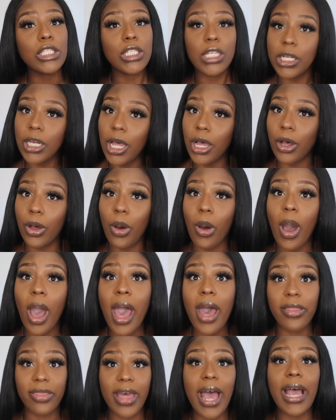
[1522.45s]
to know
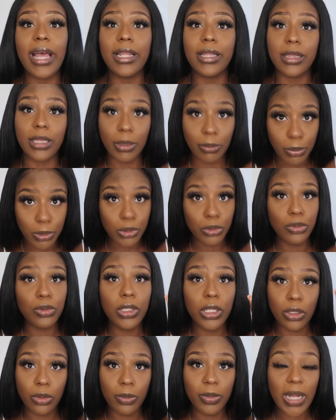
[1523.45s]
that the blue
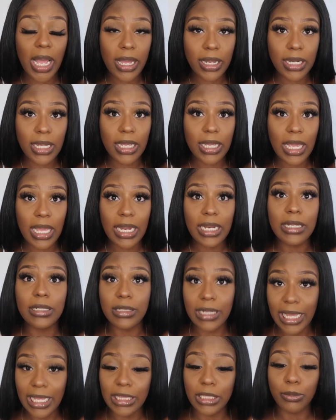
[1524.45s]
little bonnet
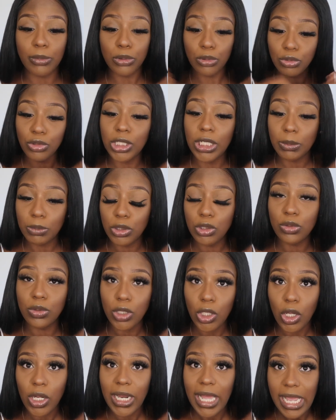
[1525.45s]
and like the blue jumpsuit
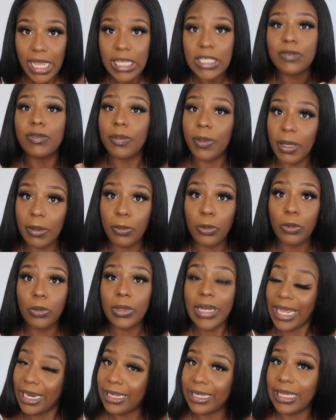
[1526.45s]
and all that is for
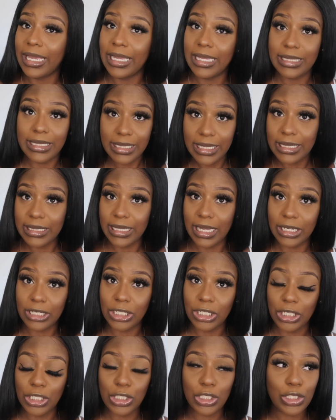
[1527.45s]
people that are getting
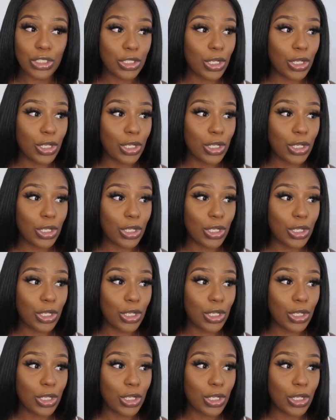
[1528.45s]
C-sections.